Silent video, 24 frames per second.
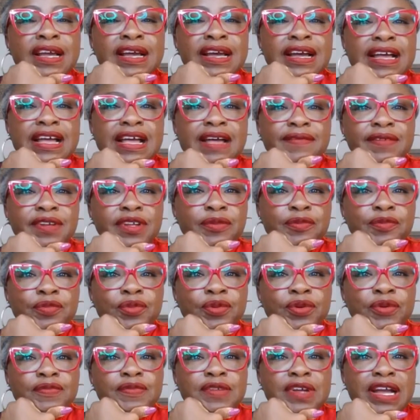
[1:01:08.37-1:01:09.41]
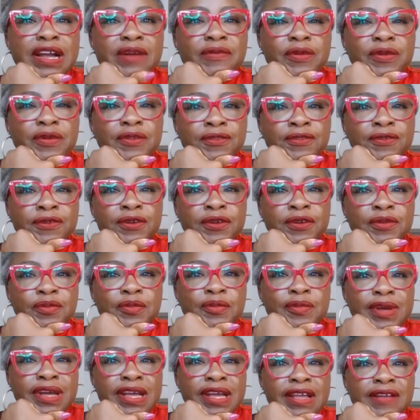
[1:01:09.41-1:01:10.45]
Haven't approved I-130, but
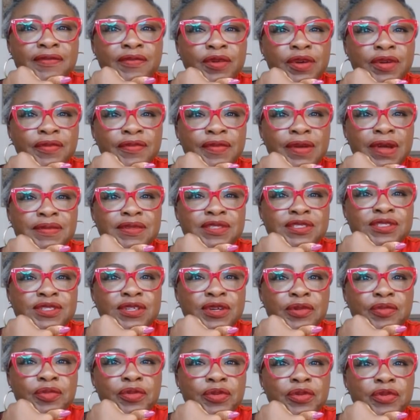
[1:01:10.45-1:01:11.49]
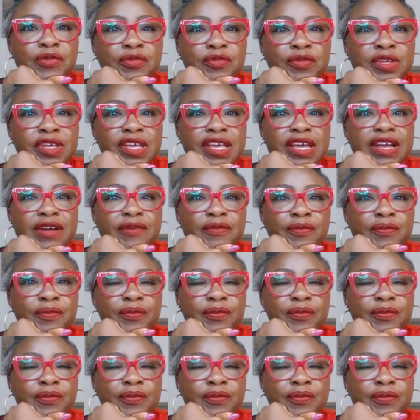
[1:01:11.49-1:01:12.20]
my I-45 is not approved yet.